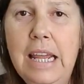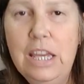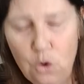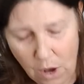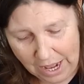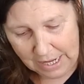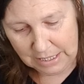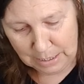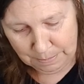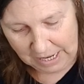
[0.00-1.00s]
let your
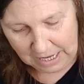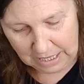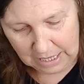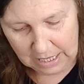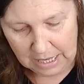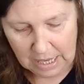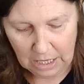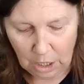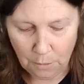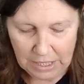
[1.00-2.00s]
heart speak.
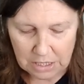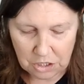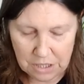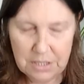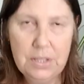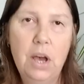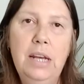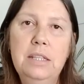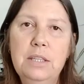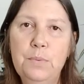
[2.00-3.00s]
Going into the
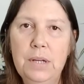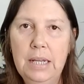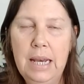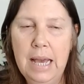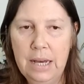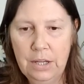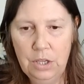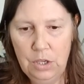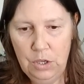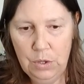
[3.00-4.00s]
silence will allow
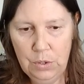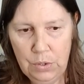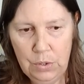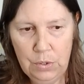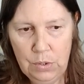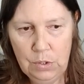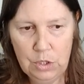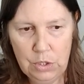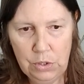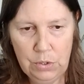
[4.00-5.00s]
you
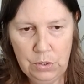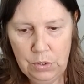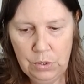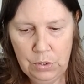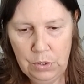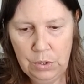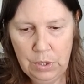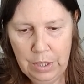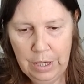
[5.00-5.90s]
to